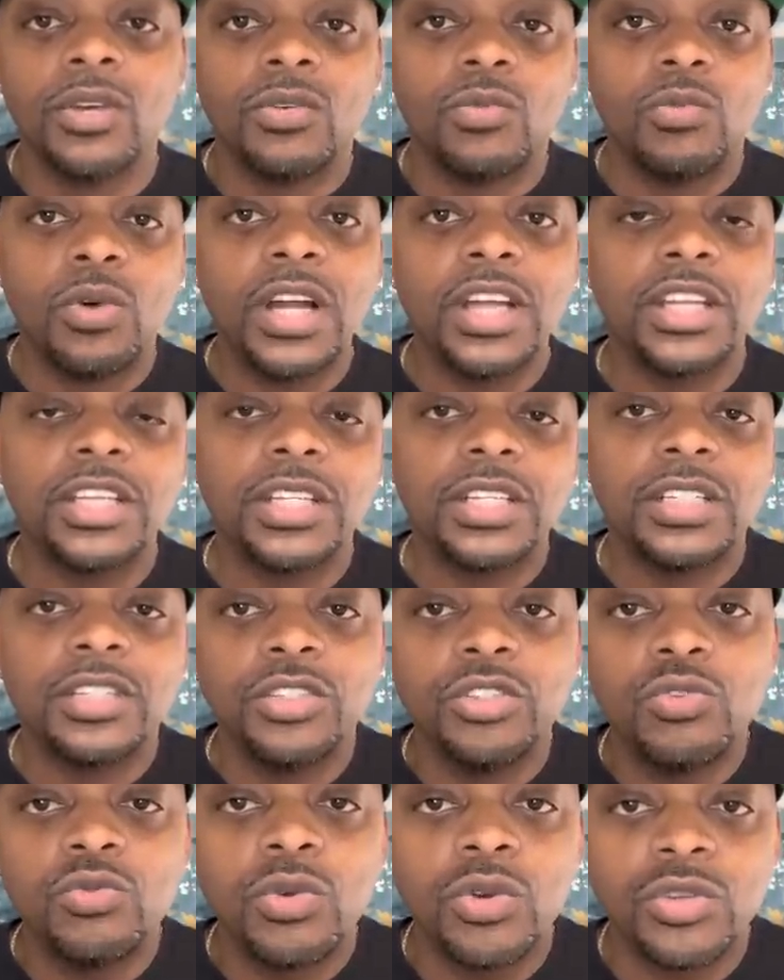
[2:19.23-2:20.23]
what
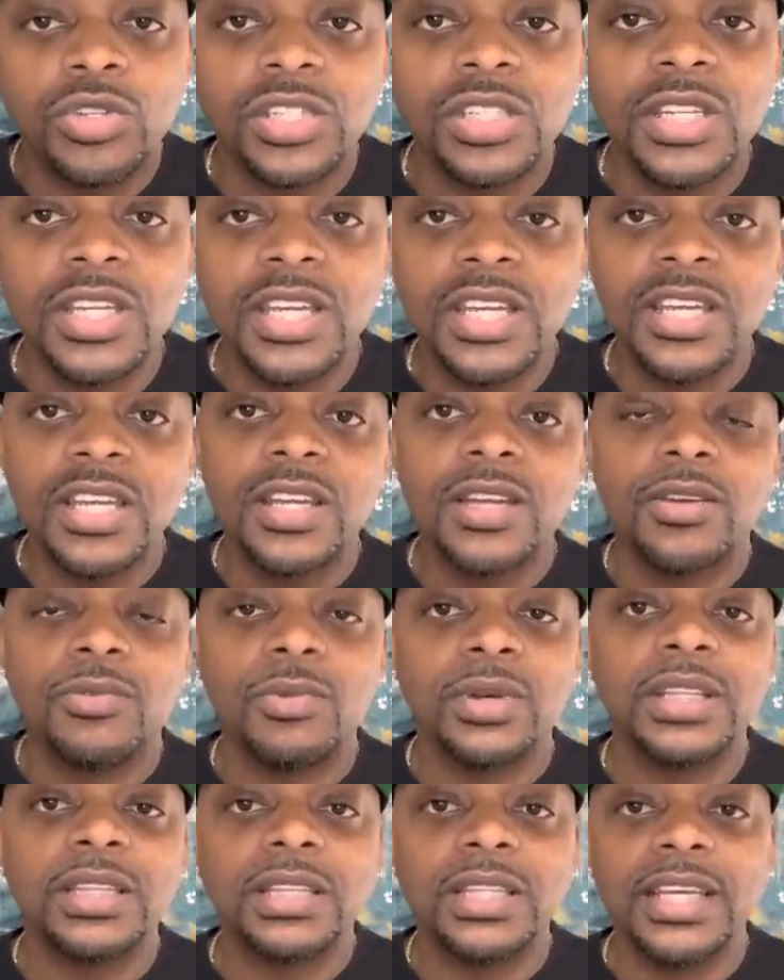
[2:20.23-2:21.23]
you will see
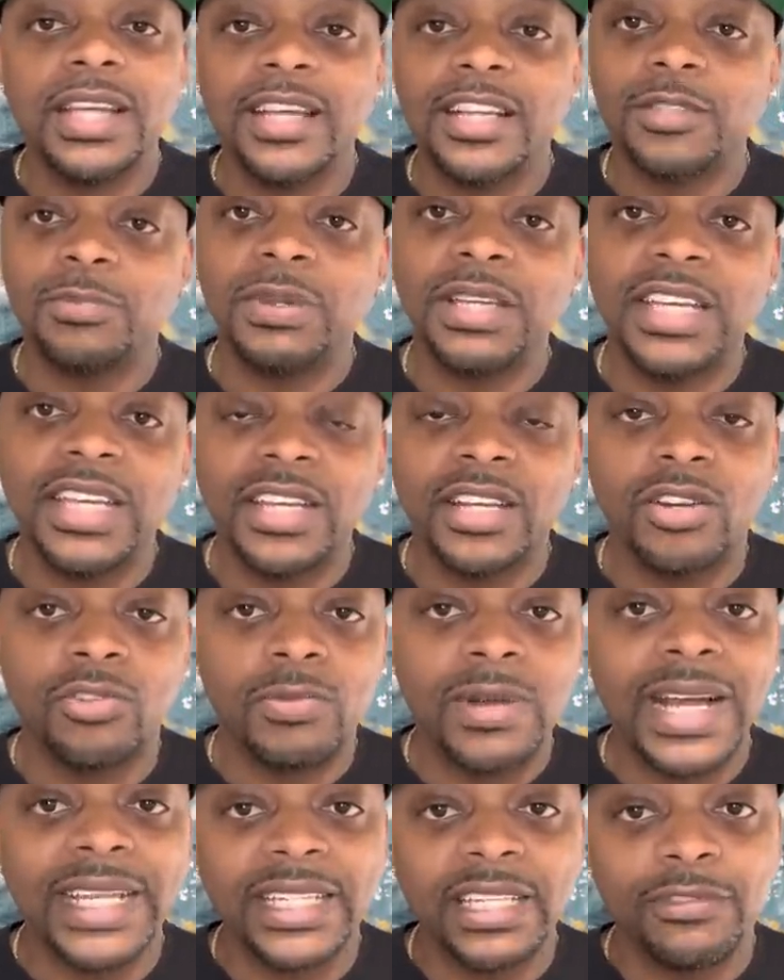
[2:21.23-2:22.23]
when things begin to
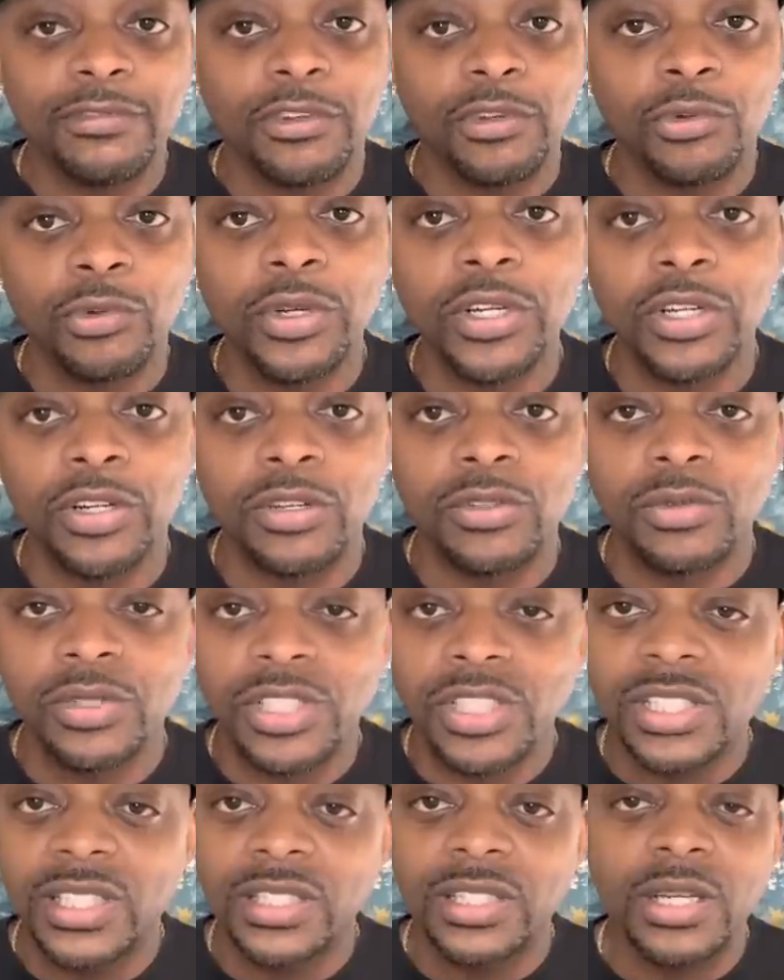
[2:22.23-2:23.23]
rally for real. We're
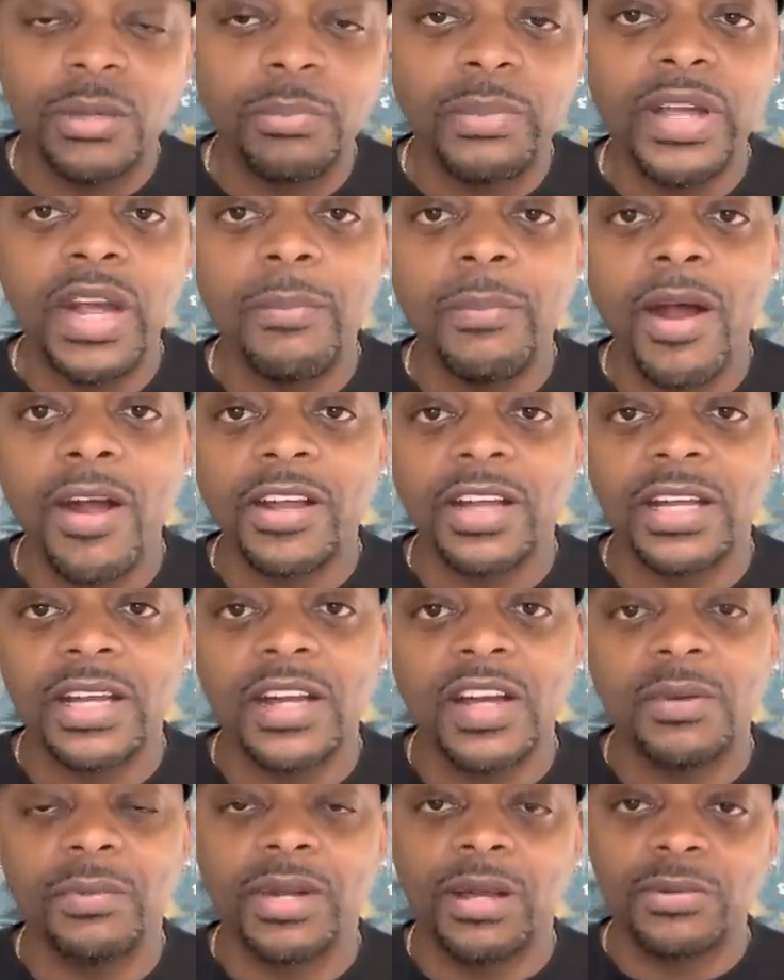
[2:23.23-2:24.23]
still in a bear market
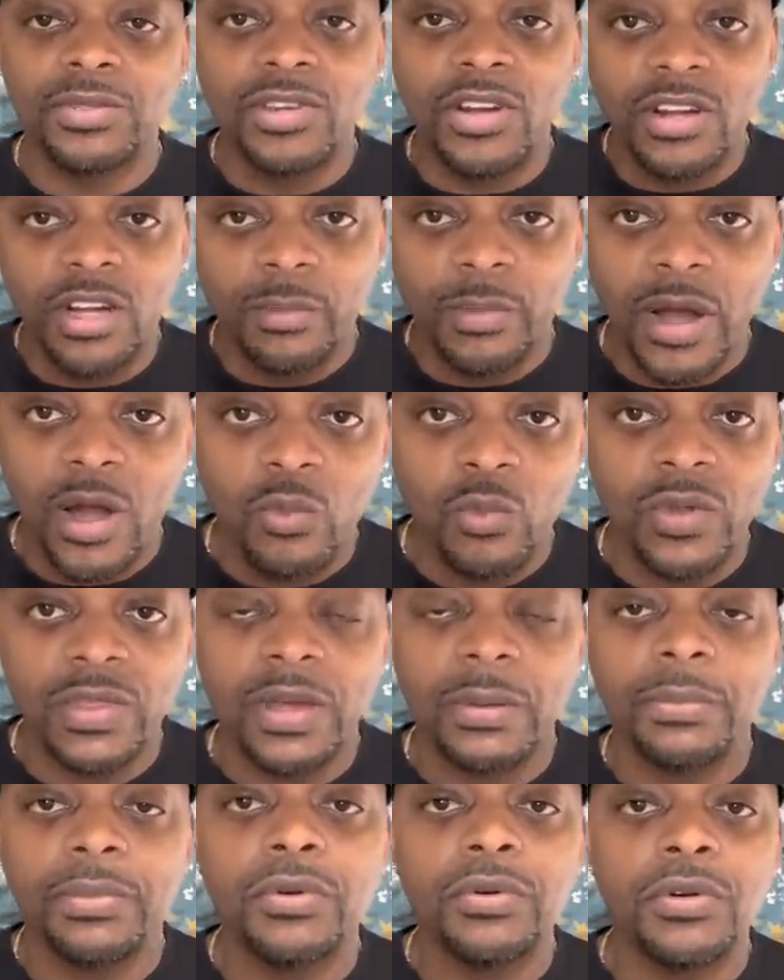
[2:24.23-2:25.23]
now, but I'm talking about when
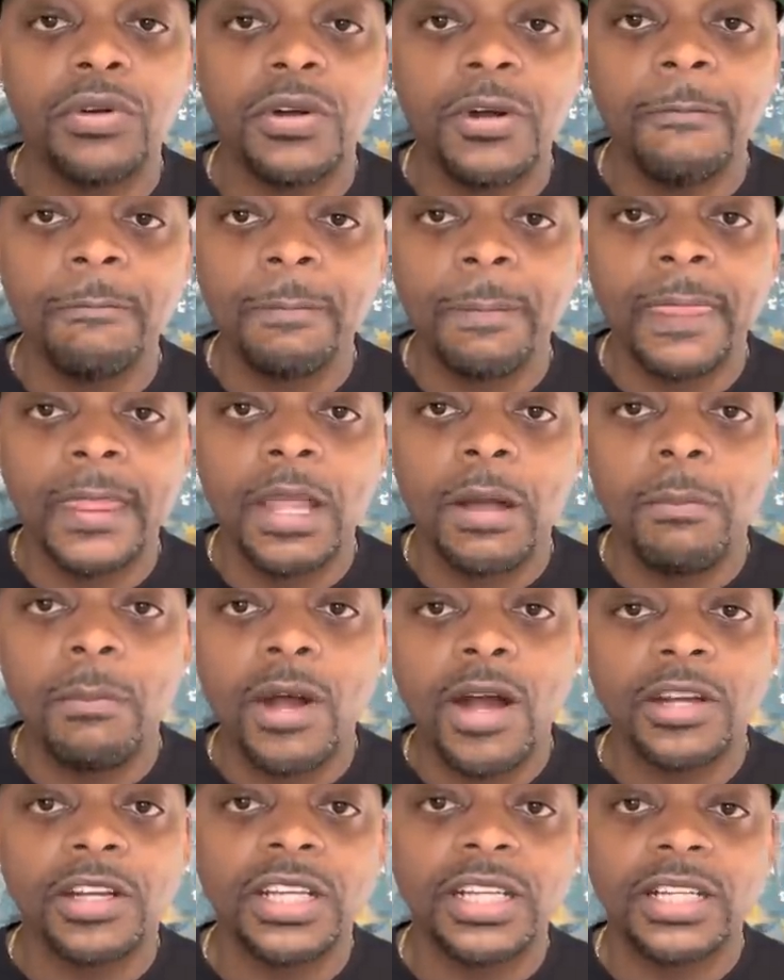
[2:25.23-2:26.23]
the bull
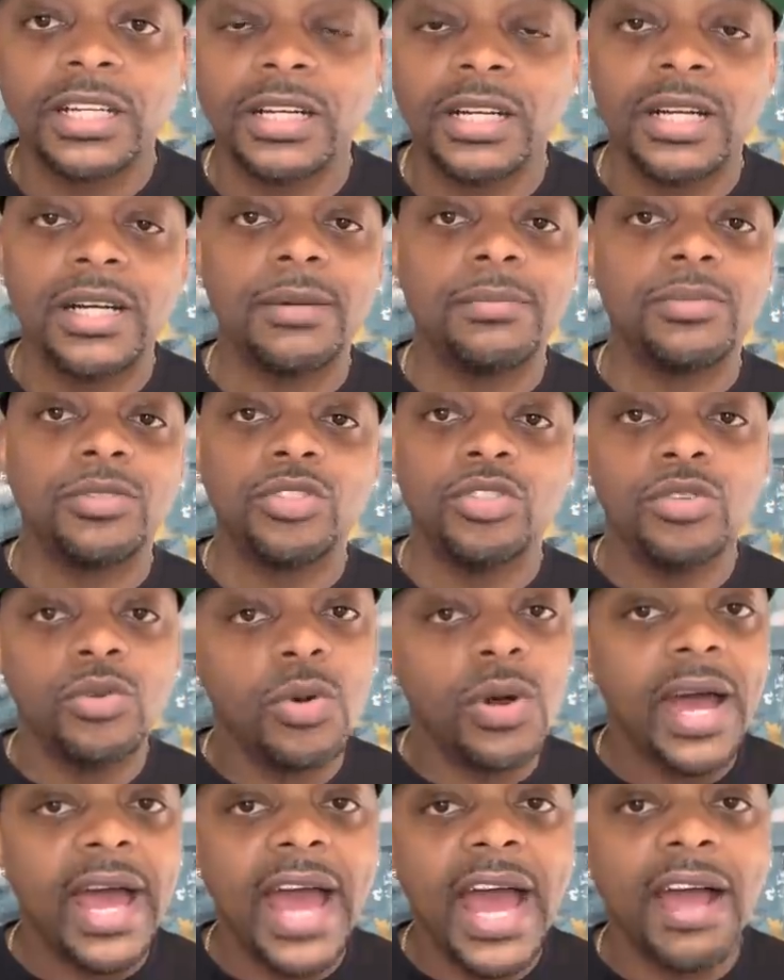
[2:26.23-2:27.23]
market comes, you
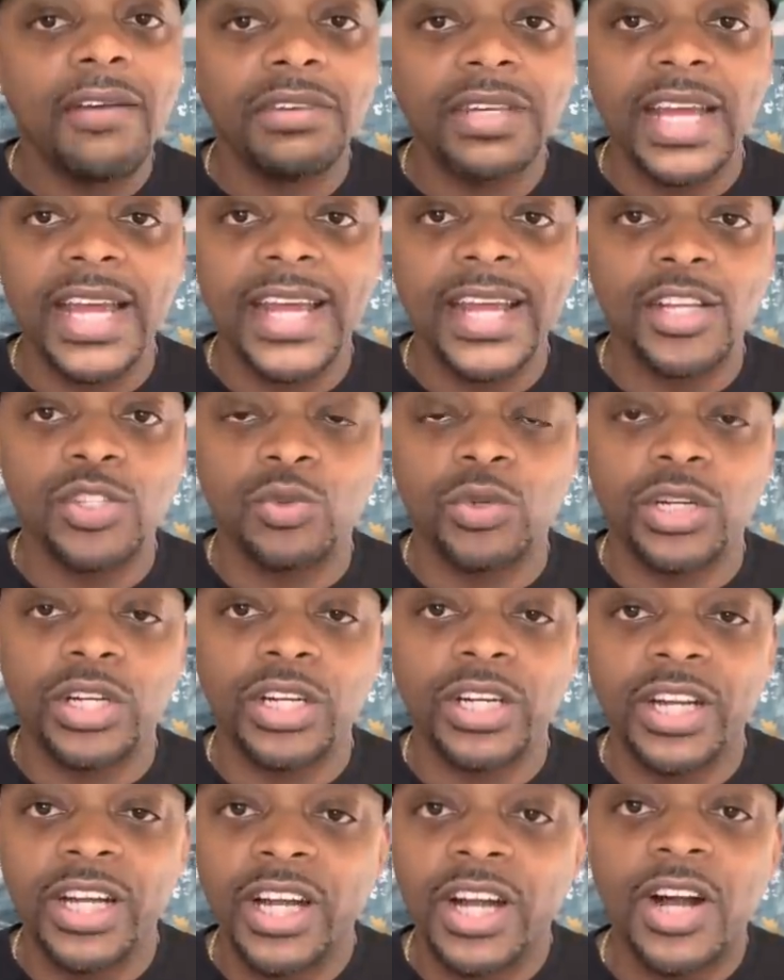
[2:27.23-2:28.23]
will have days
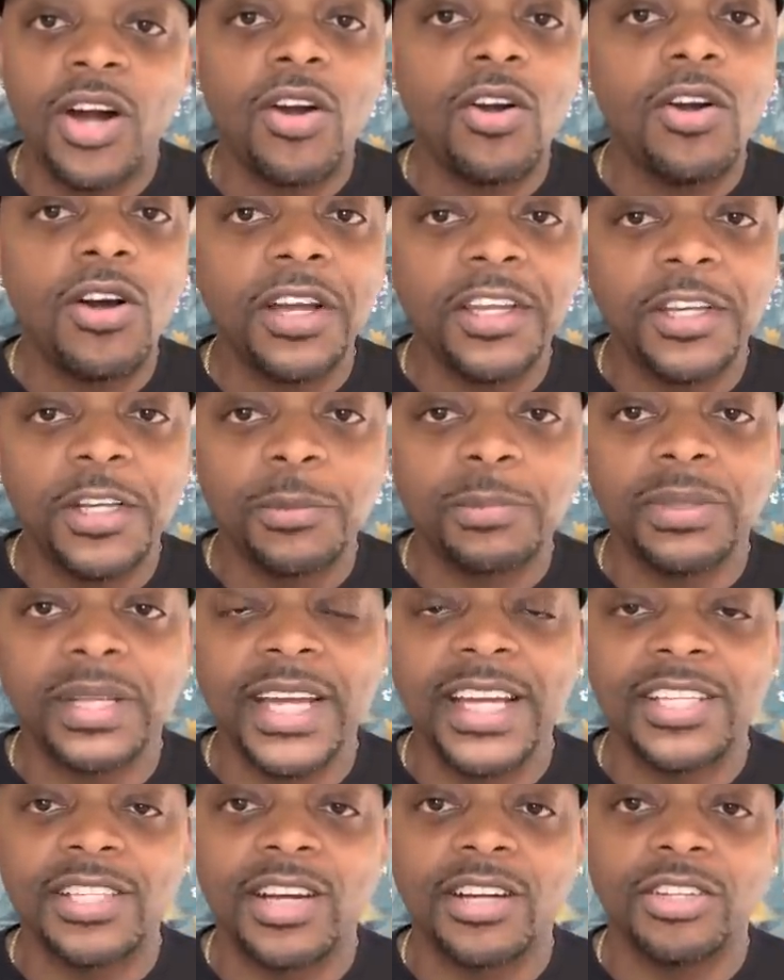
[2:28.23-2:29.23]
where all your
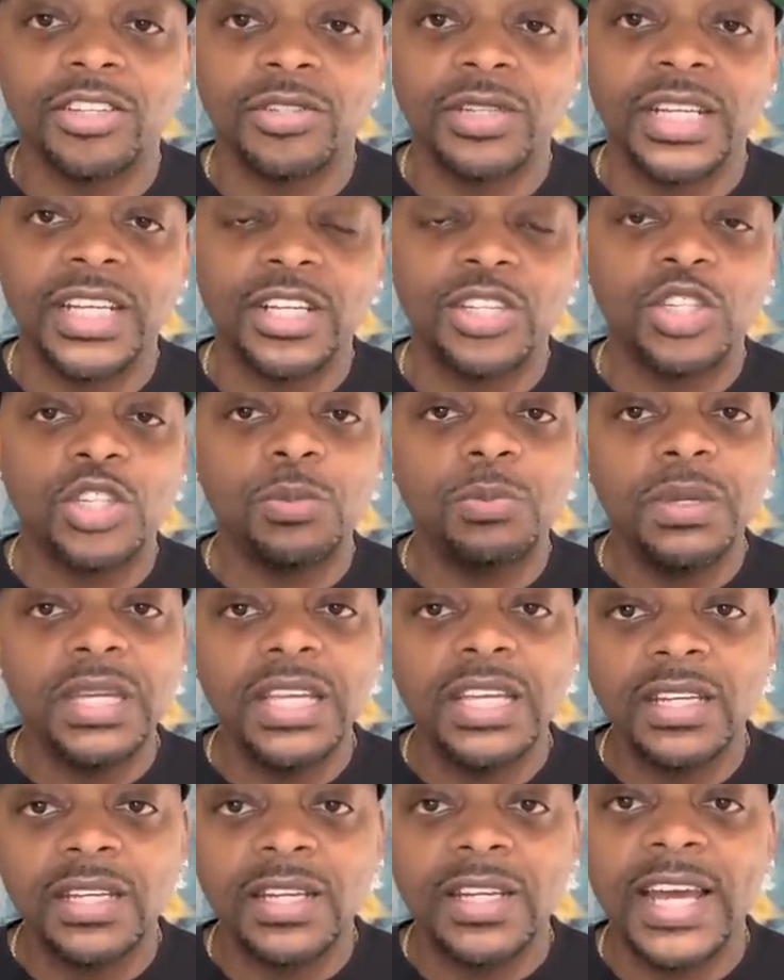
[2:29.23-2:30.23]
plays are green.
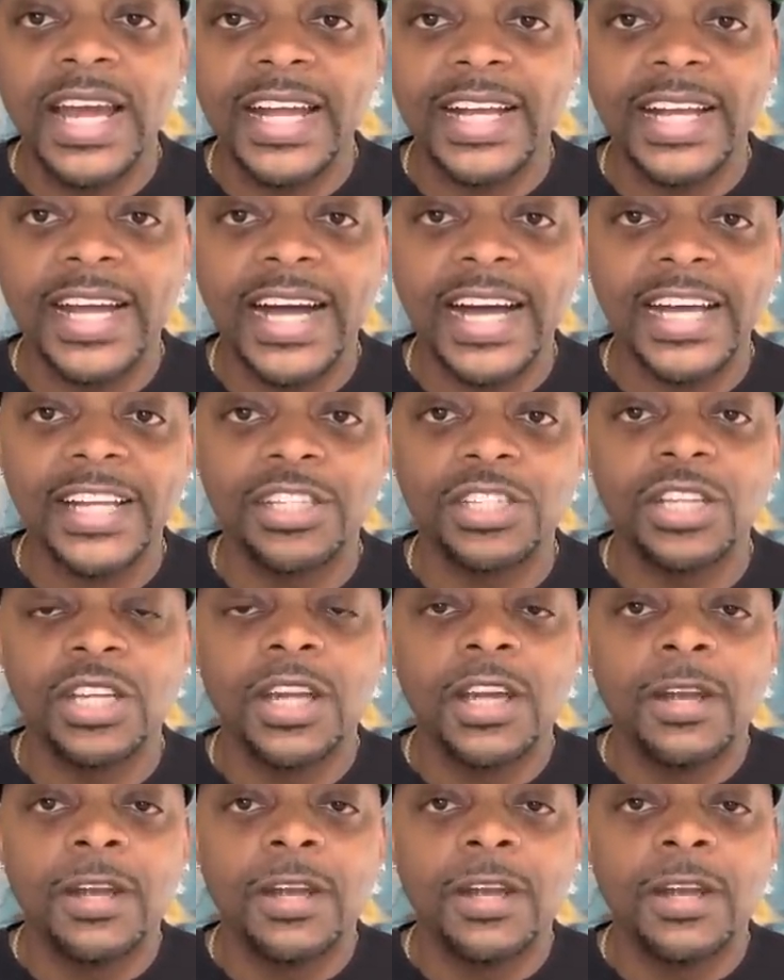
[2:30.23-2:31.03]
Speaking of that, guys,